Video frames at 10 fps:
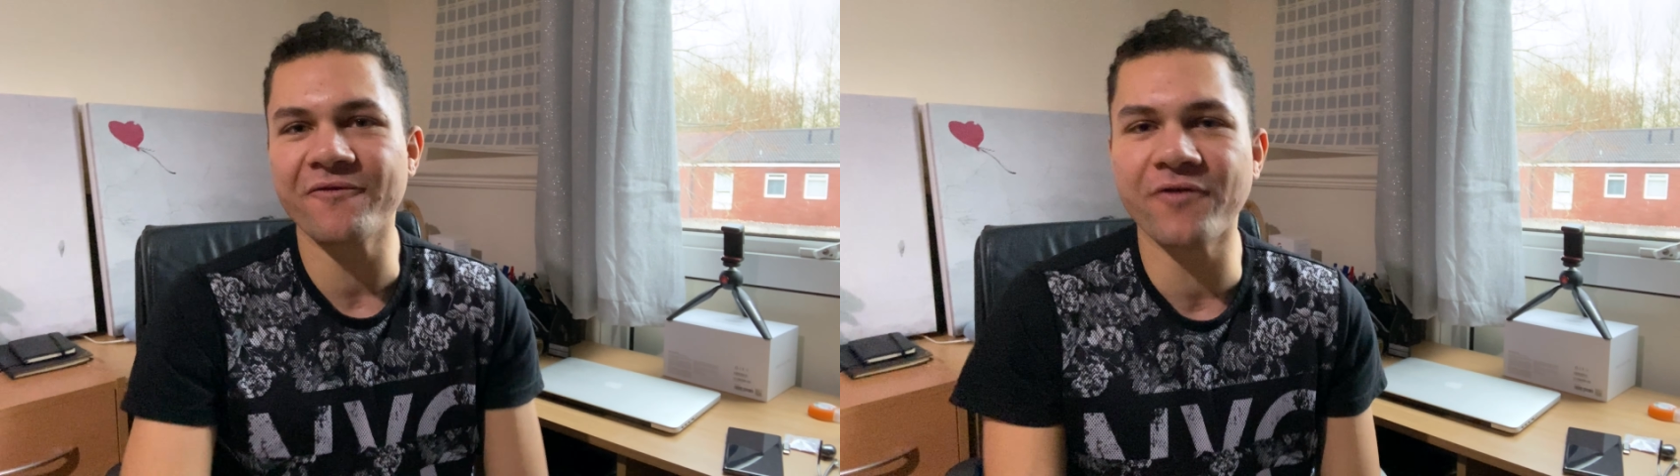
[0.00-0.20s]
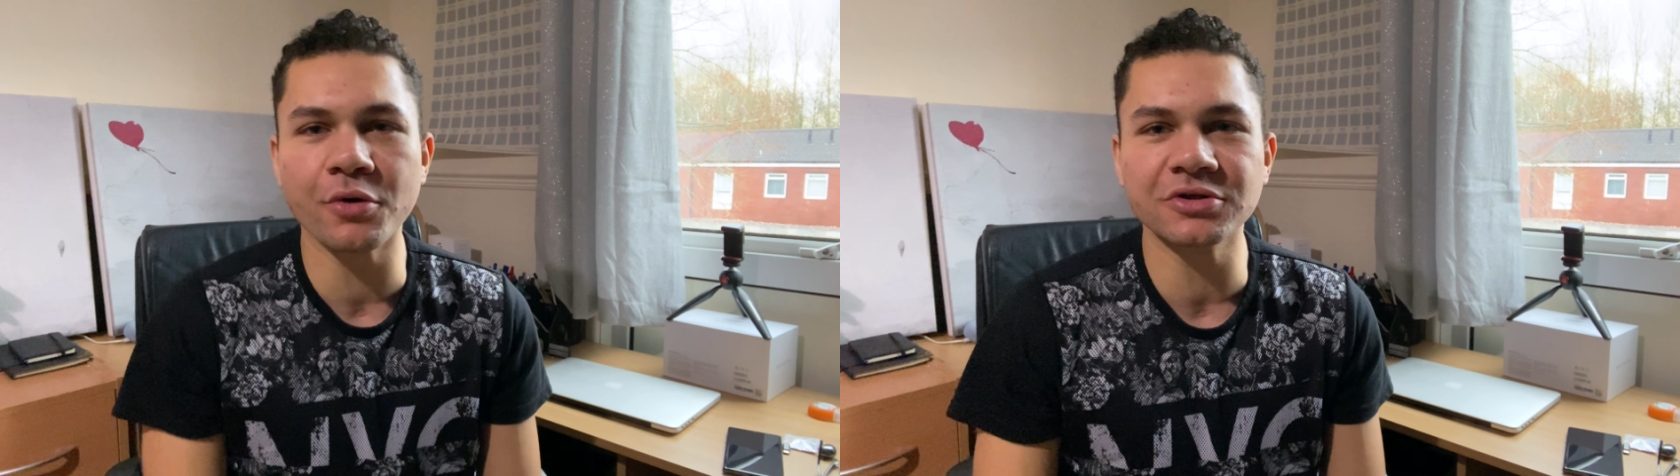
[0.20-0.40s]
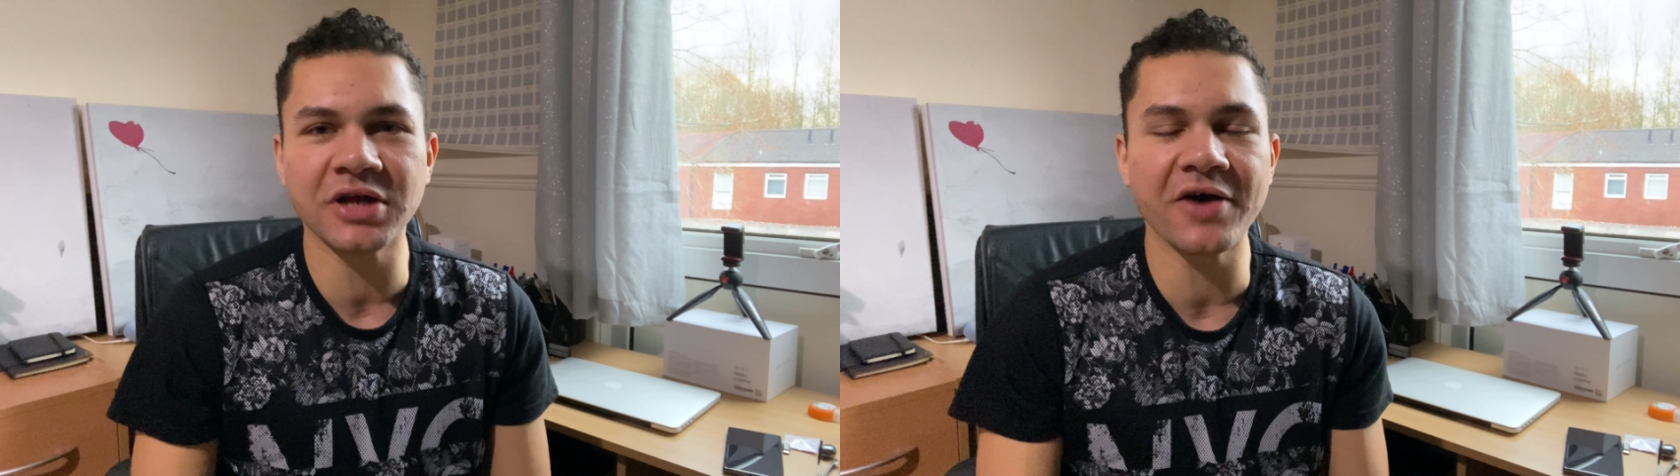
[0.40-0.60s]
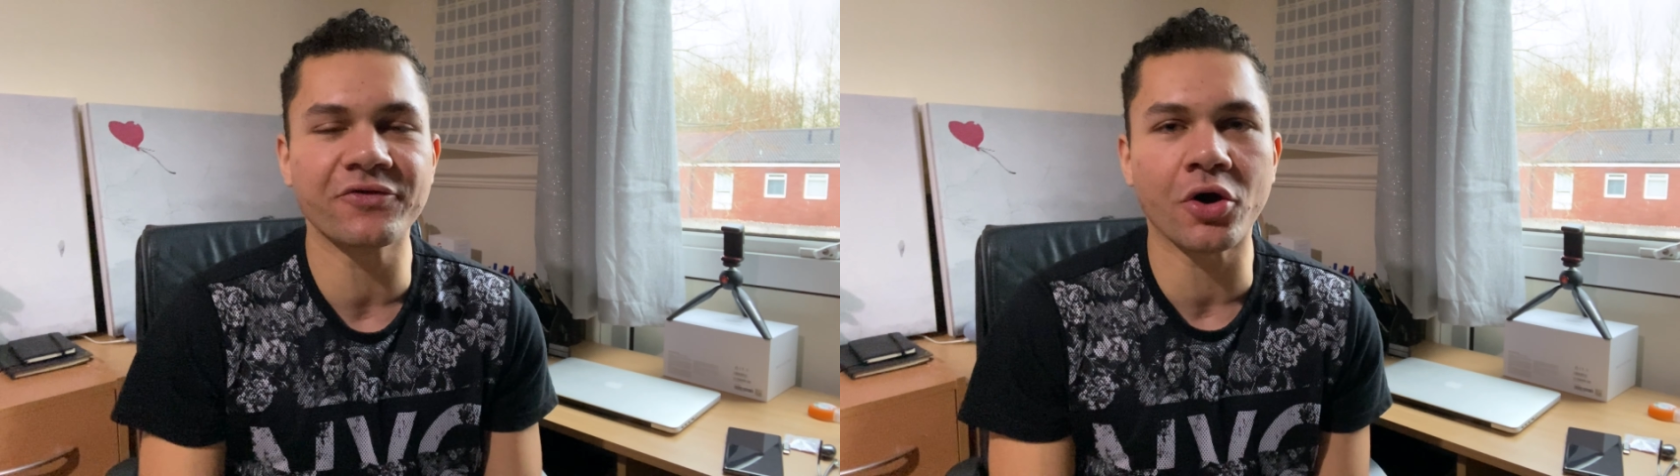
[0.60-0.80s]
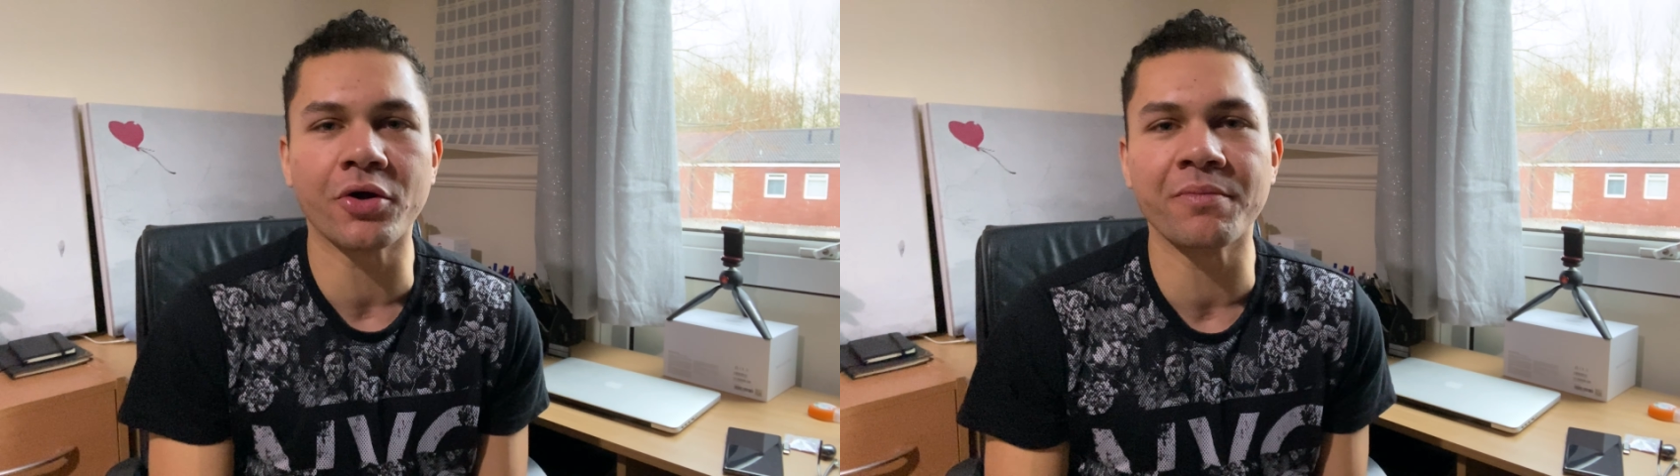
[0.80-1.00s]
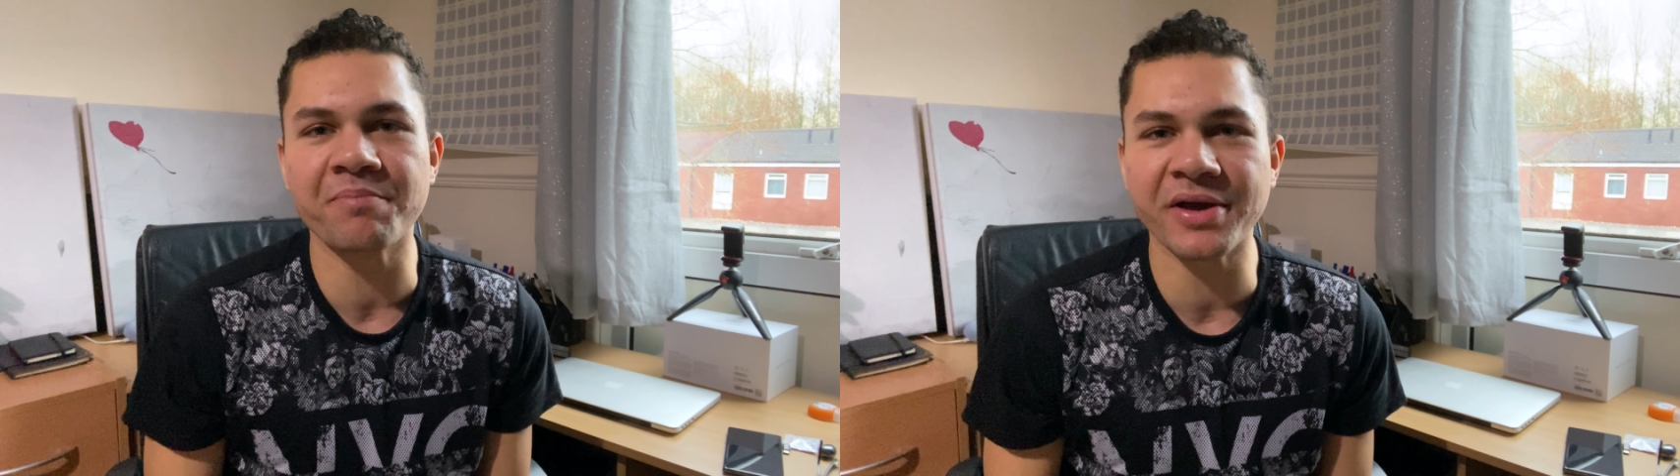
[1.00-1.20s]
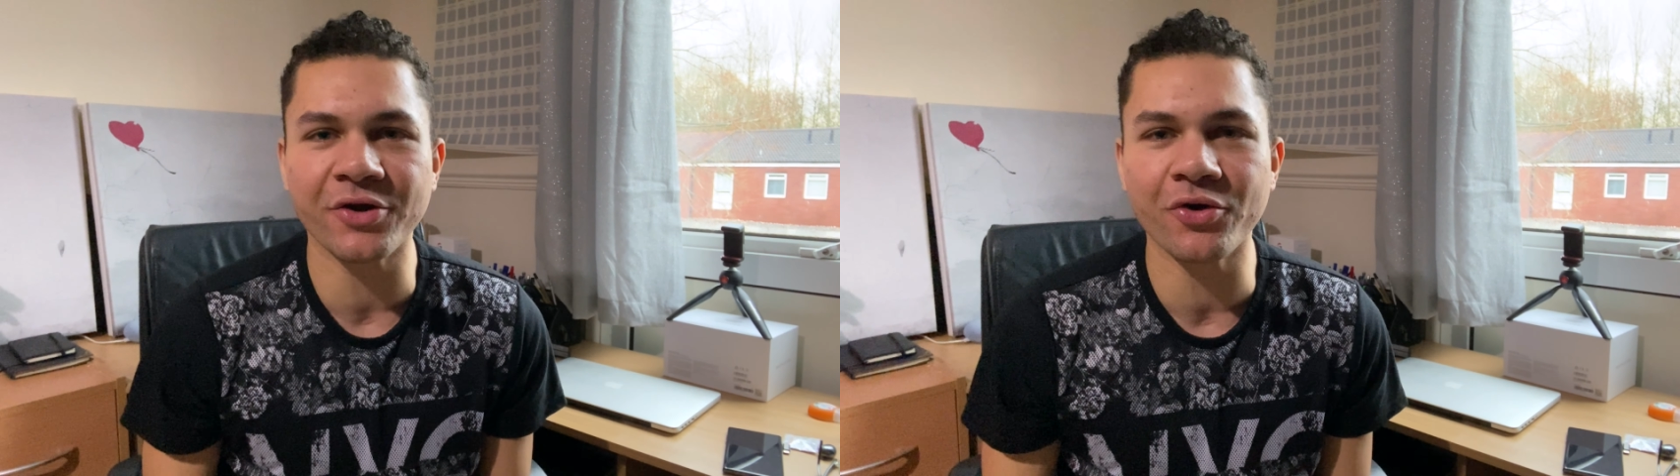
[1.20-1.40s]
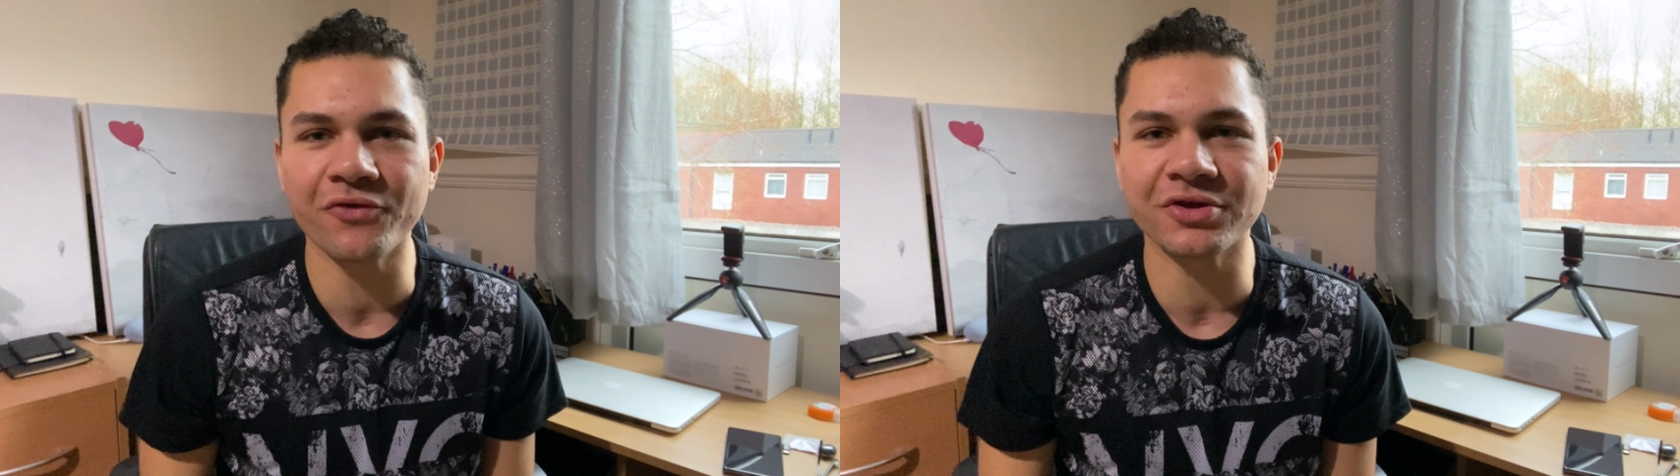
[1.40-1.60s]
phones have gotten bigger
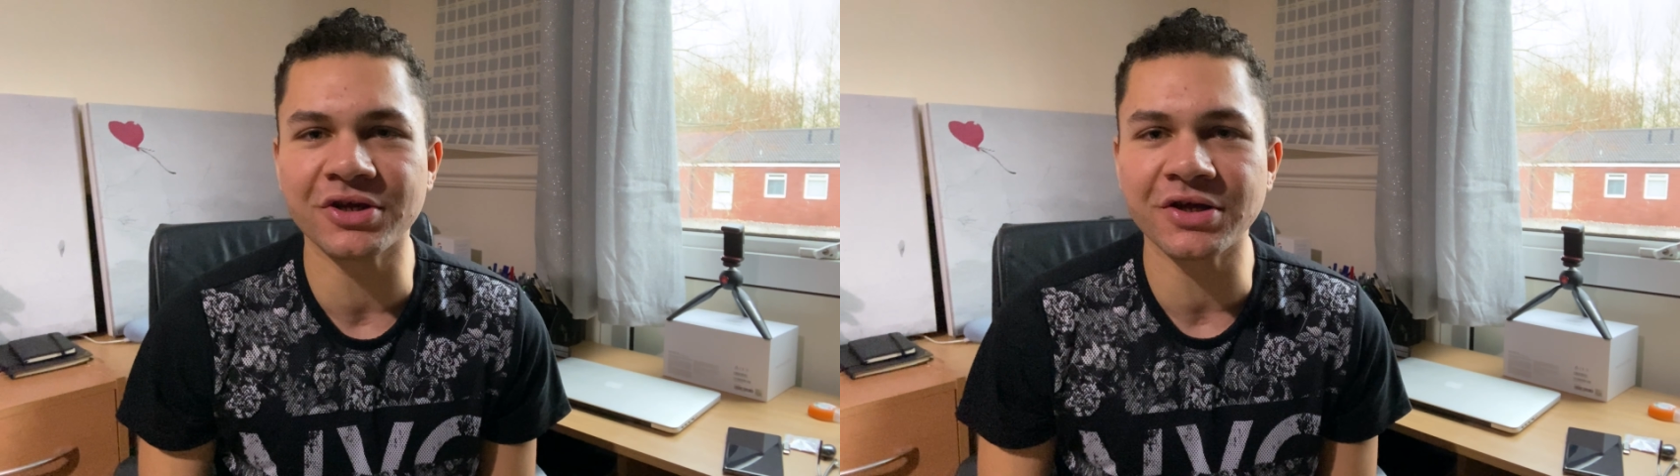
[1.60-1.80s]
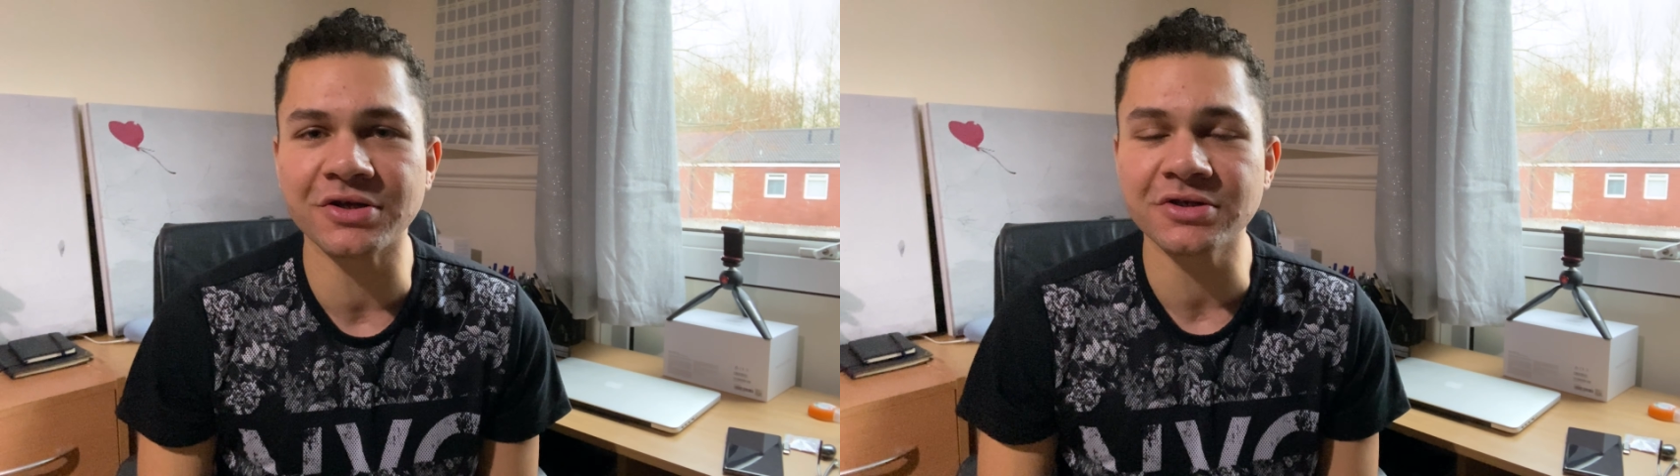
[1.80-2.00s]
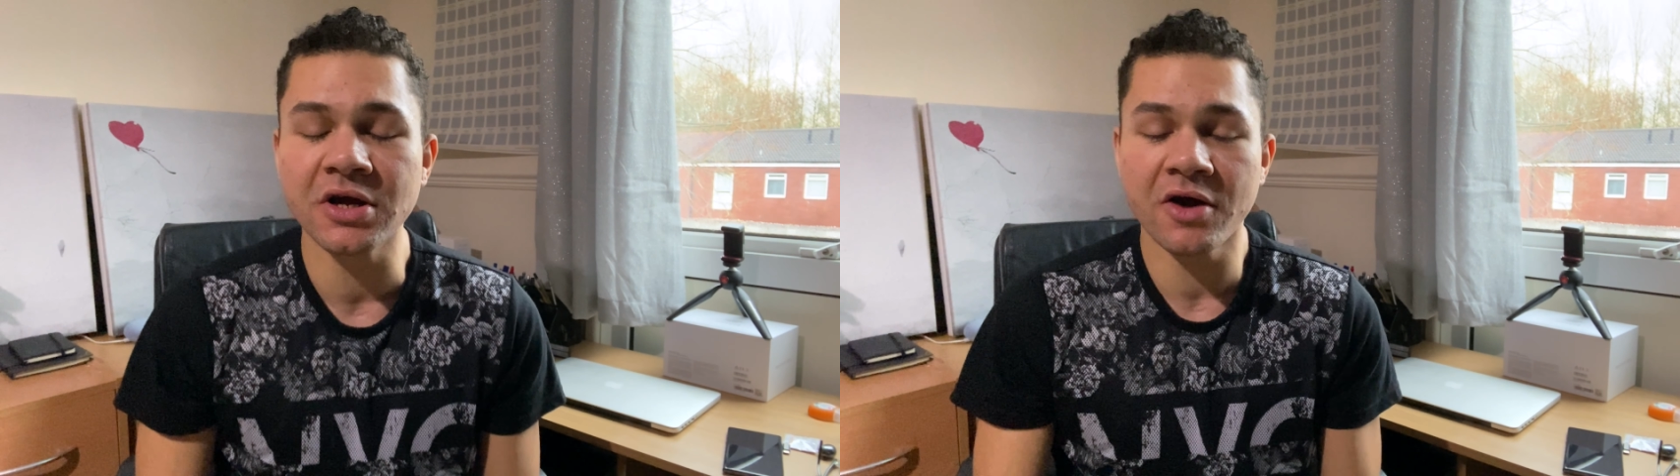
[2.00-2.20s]
over the years.